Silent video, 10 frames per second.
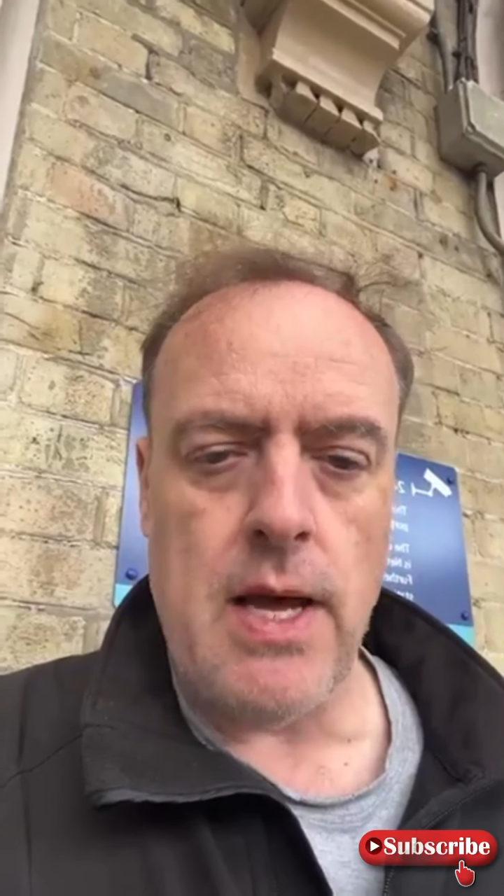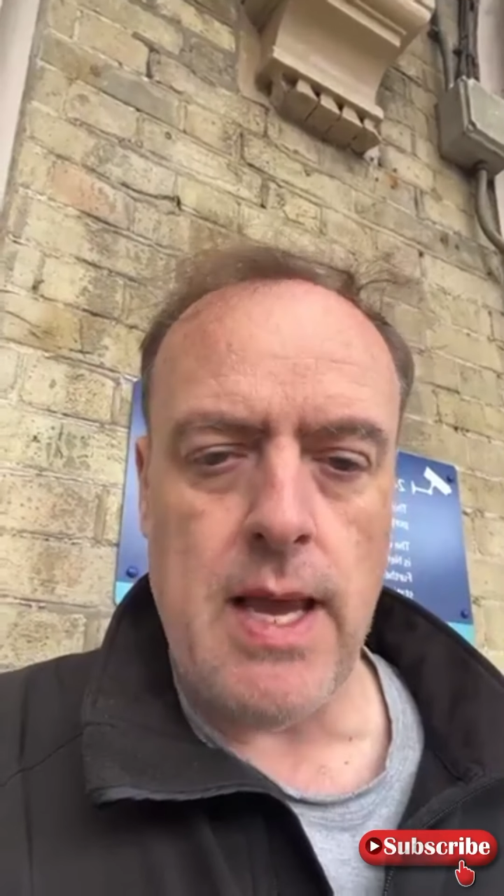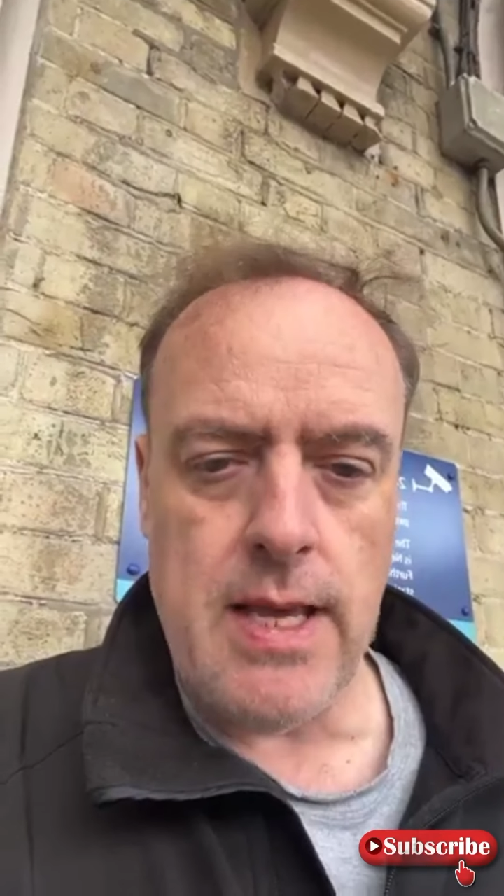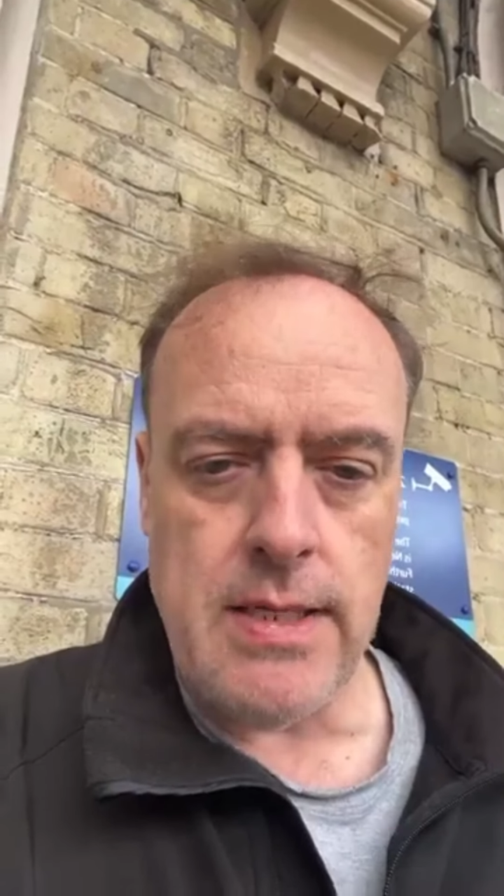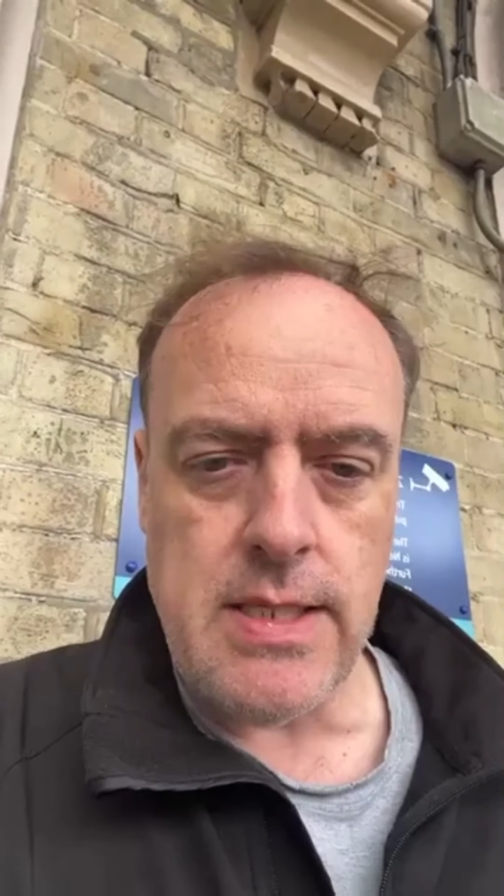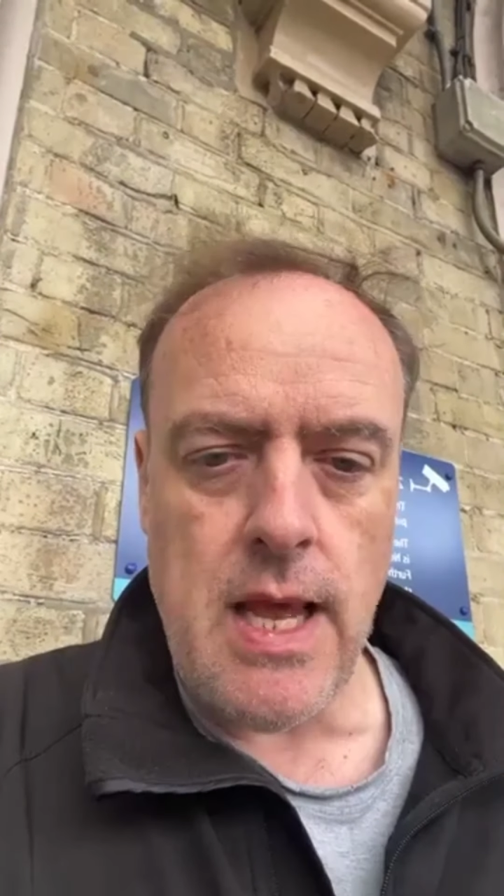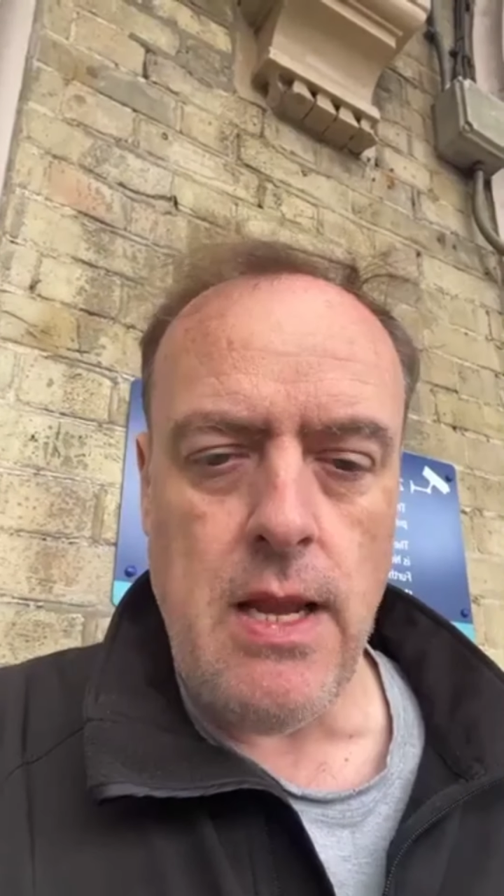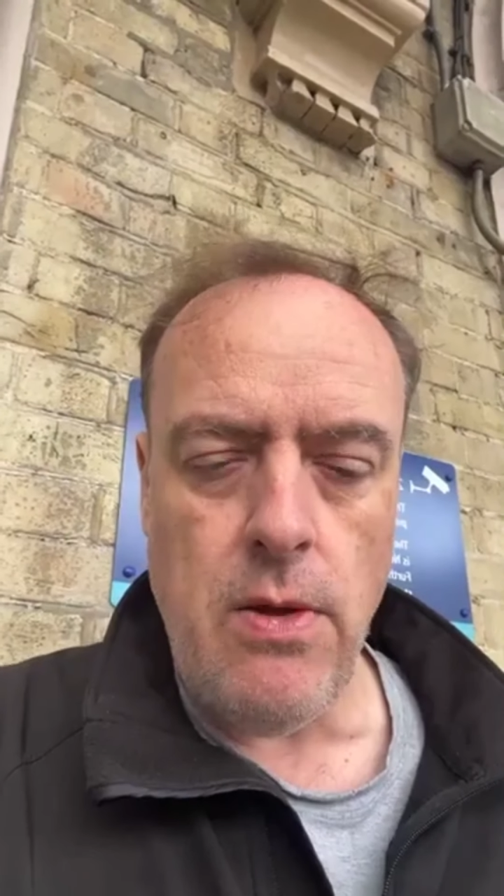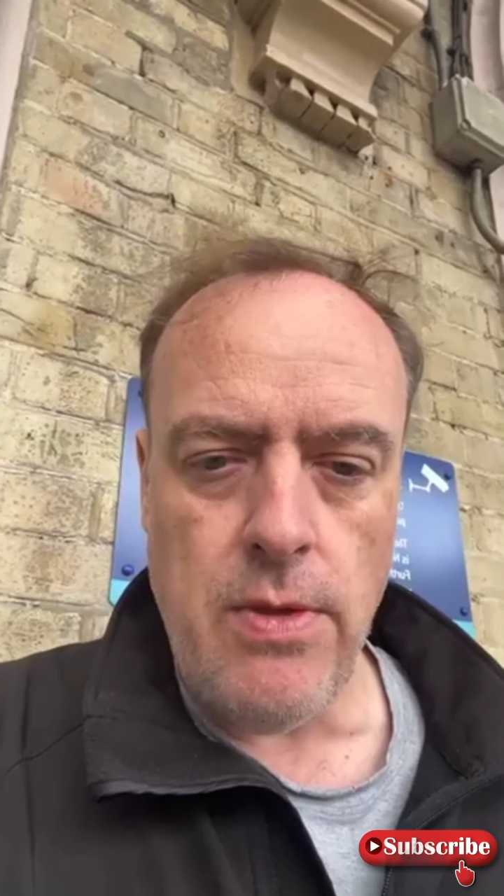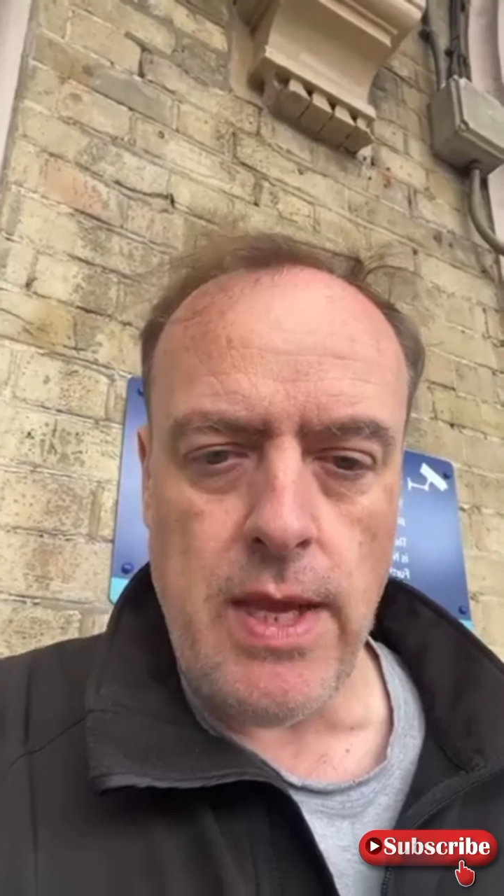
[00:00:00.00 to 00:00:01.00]
I can tell
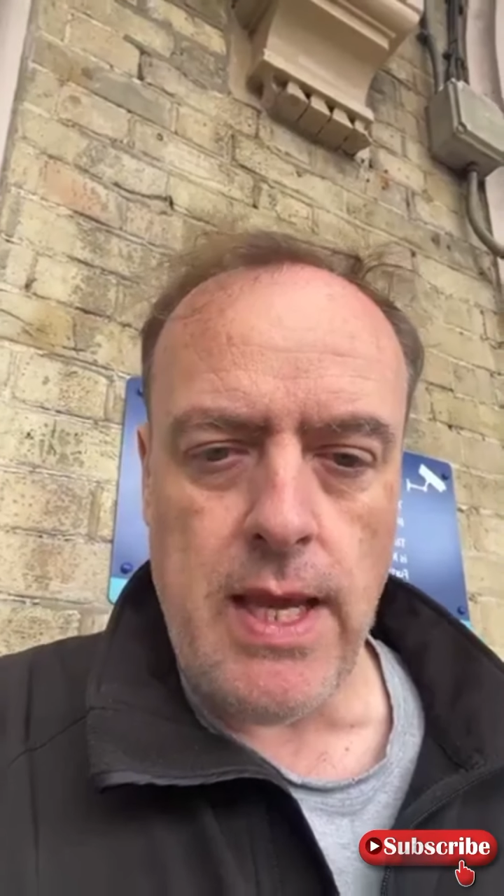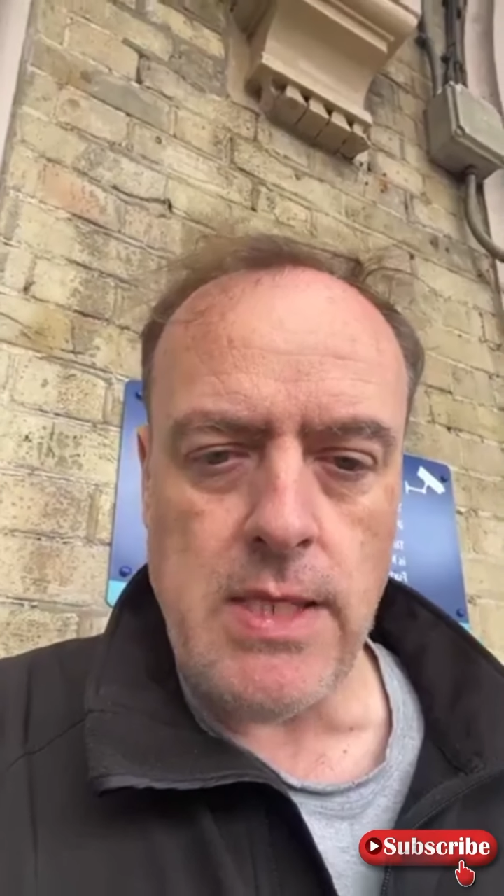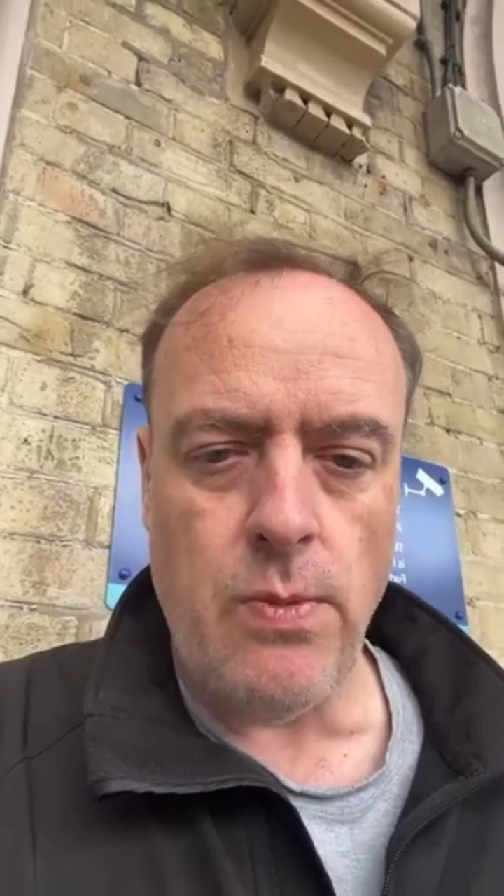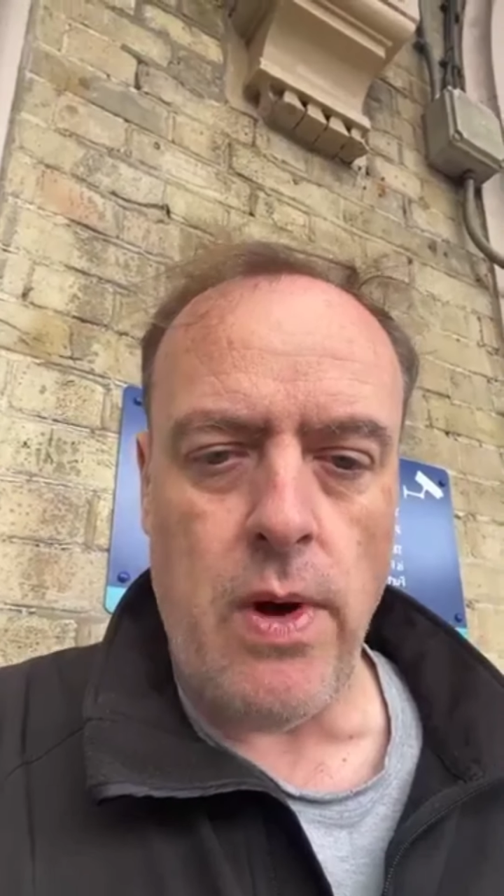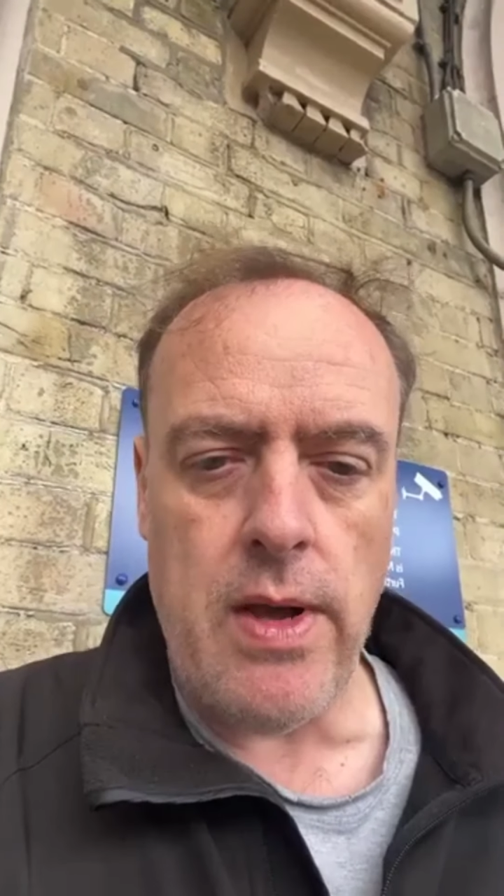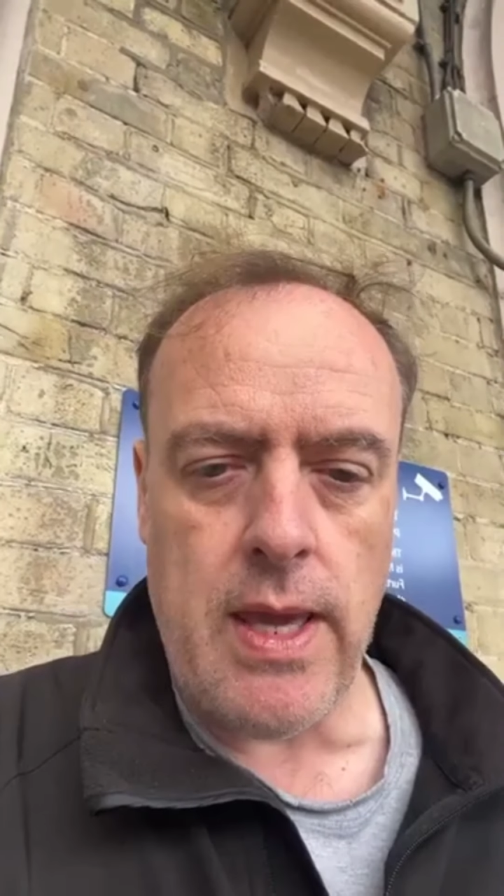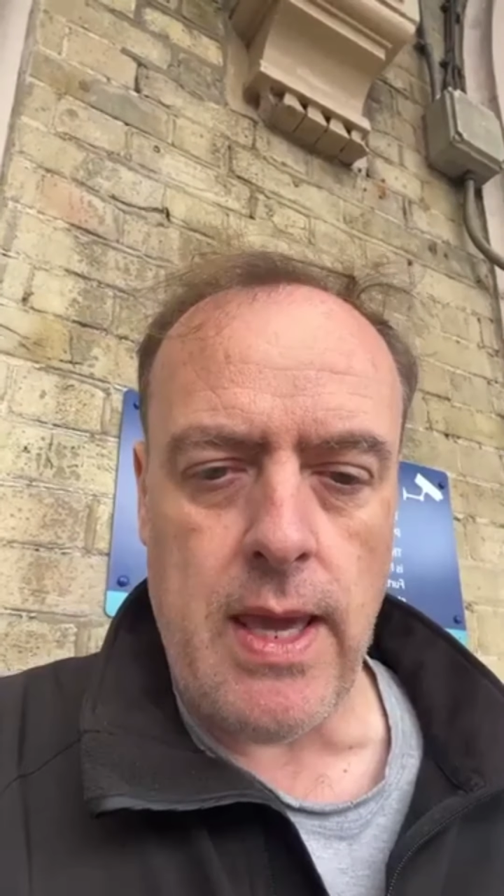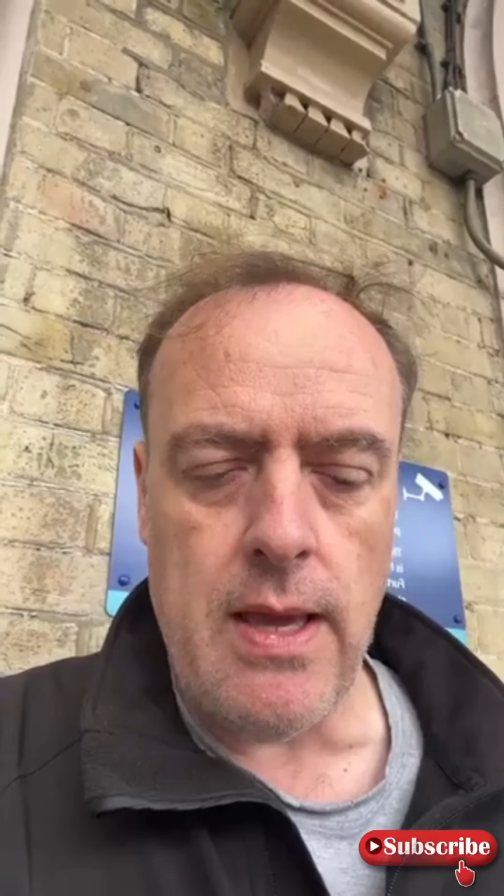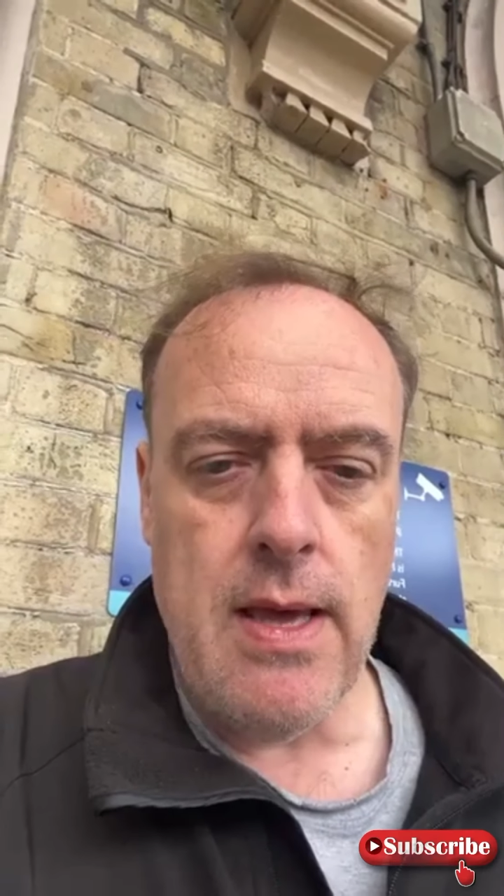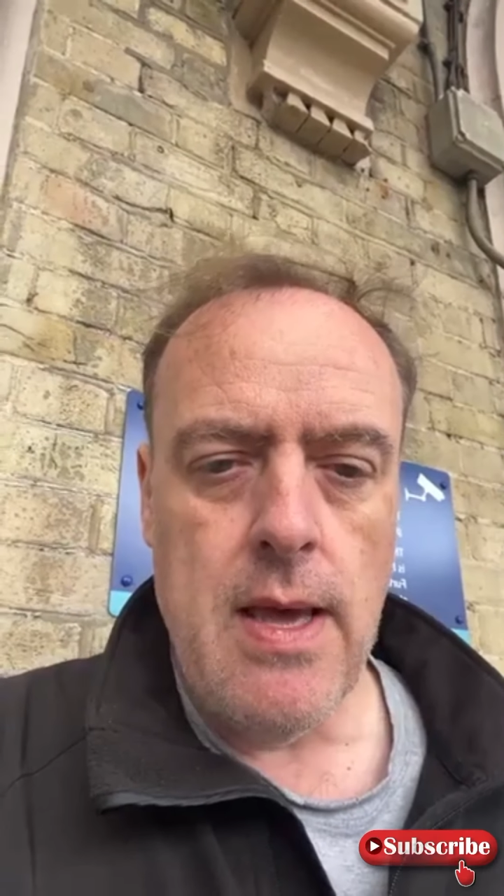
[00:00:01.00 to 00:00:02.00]
you that he's
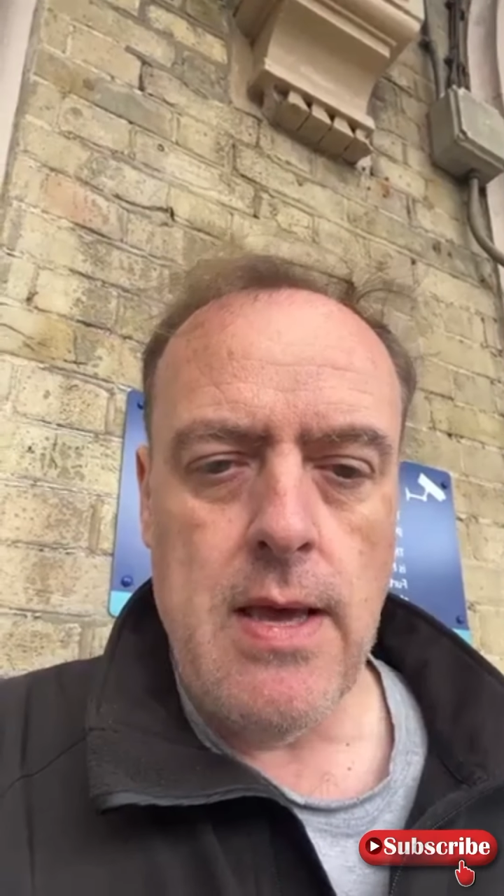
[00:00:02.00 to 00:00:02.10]
working